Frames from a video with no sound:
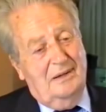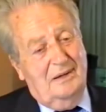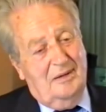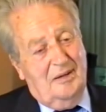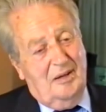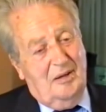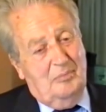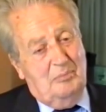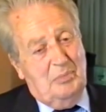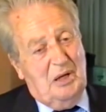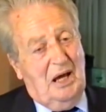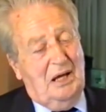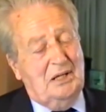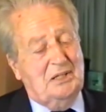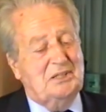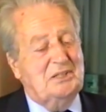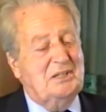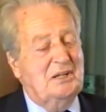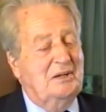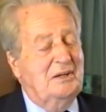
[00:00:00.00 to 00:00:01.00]

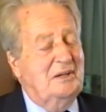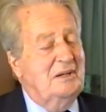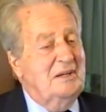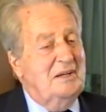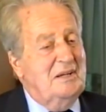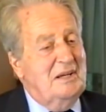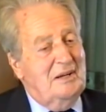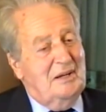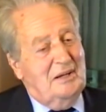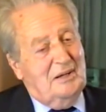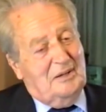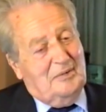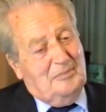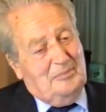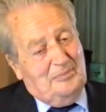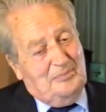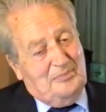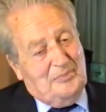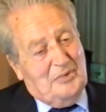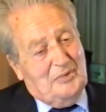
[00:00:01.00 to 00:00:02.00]
obliged to
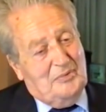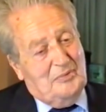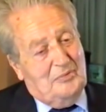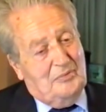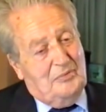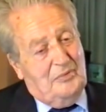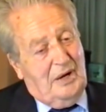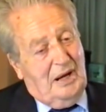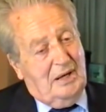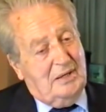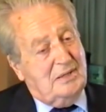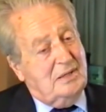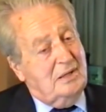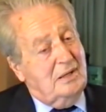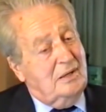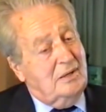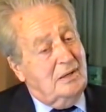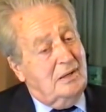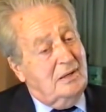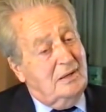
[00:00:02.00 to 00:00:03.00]
write
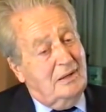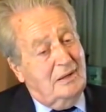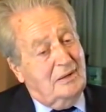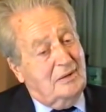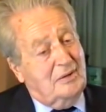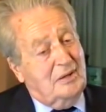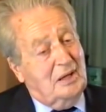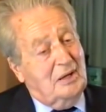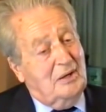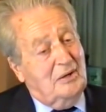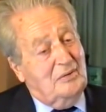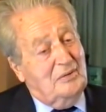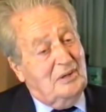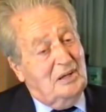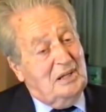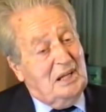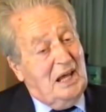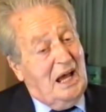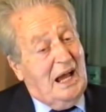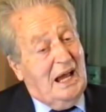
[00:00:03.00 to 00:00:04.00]
a thing on the
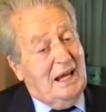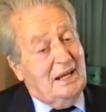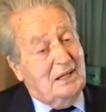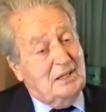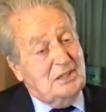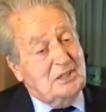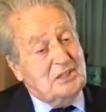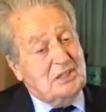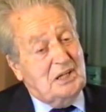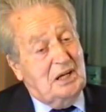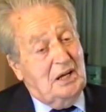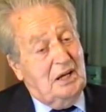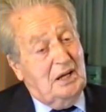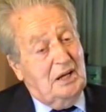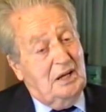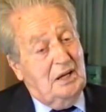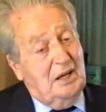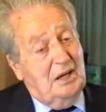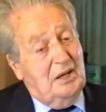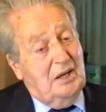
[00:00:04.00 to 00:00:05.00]
line and
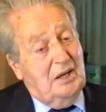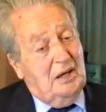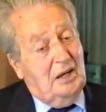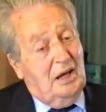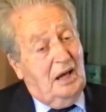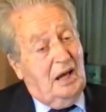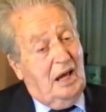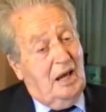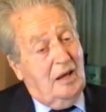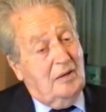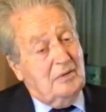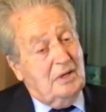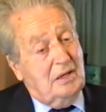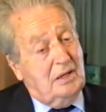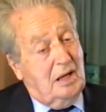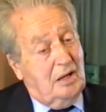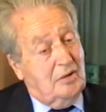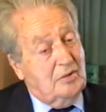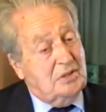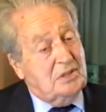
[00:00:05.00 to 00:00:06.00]
say,
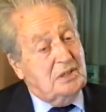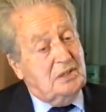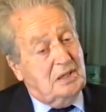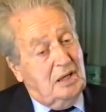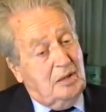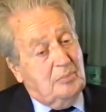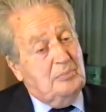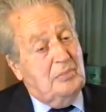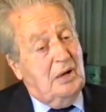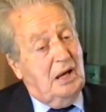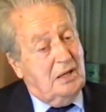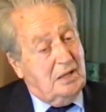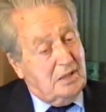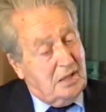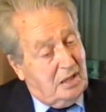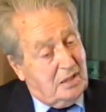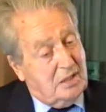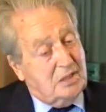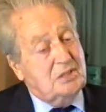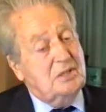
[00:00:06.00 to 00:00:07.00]
I'm going to keep my
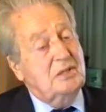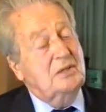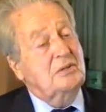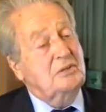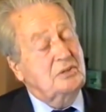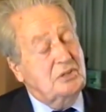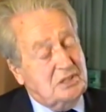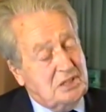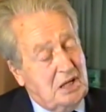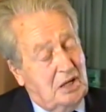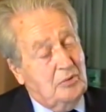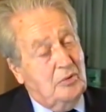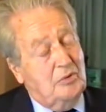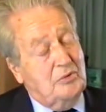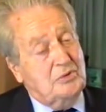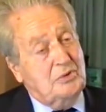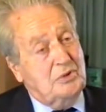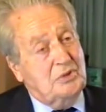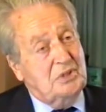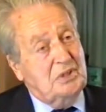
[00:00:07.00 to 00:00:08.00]
son or
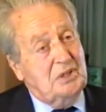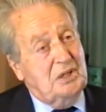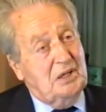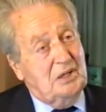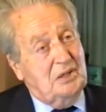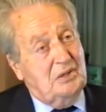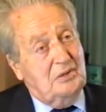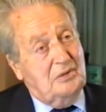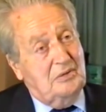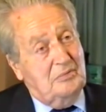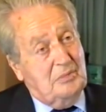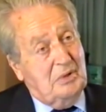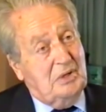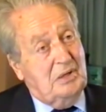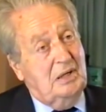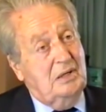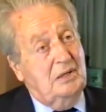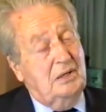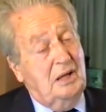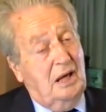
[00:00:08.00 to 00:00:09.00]
daughter headled. But
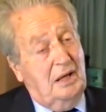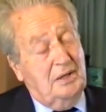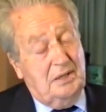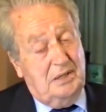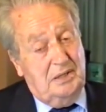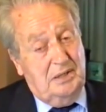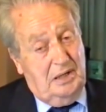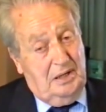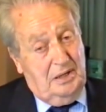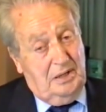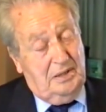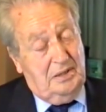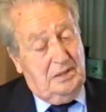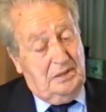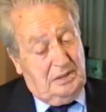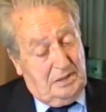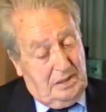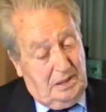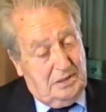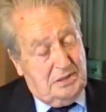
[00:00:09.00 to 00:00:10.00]
in 99
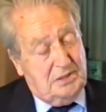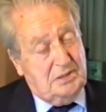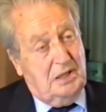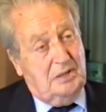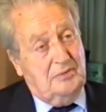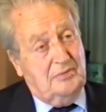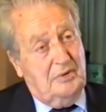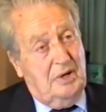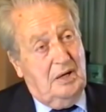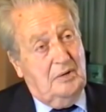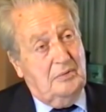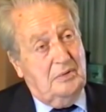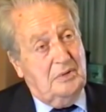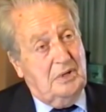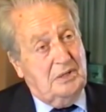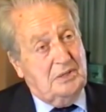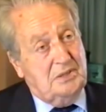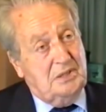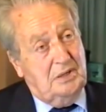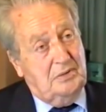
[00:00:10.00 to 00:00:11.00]
cases out of 100,
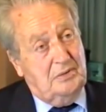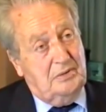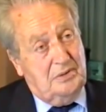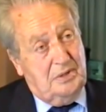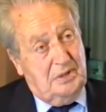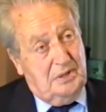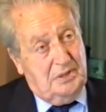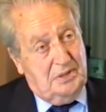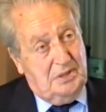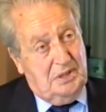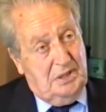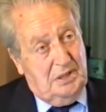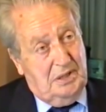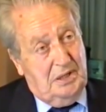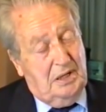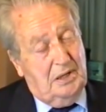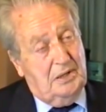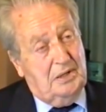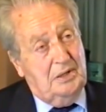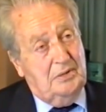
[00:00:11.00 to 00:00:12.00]
they settle 13,
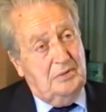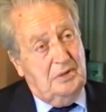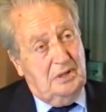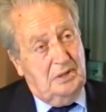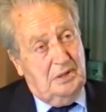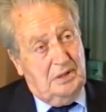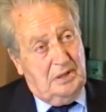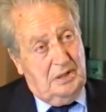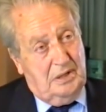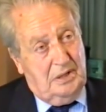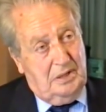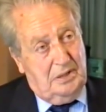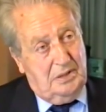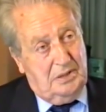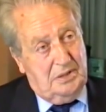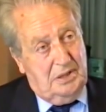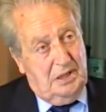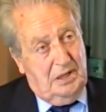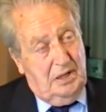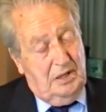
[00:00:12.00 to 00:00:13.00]
including the
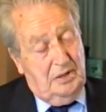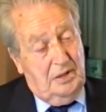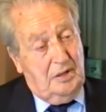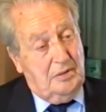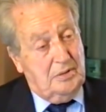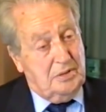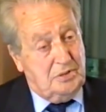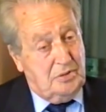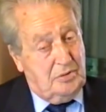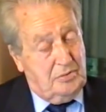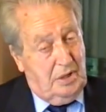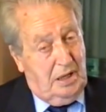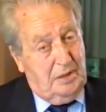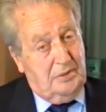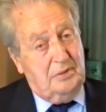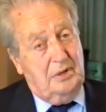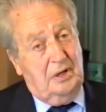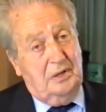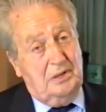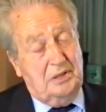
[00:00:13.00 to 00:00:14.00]
girls. Though, as you
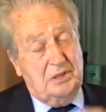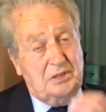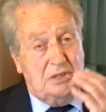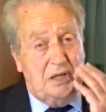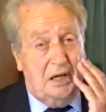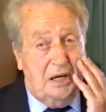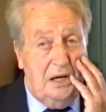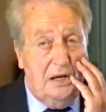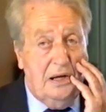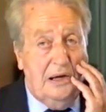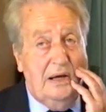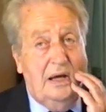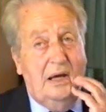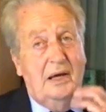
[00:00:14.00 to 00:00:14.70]
quite right to say,